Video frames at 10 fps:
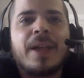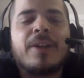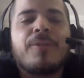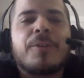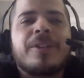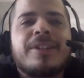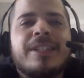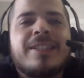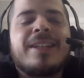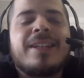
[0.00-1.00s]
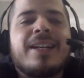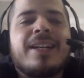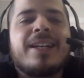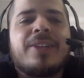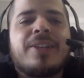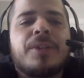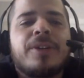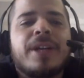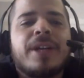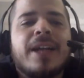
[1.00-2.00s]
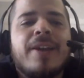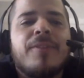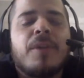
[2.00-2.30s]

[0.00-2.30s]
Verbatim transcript: And for six ninety nine, dude, you're getting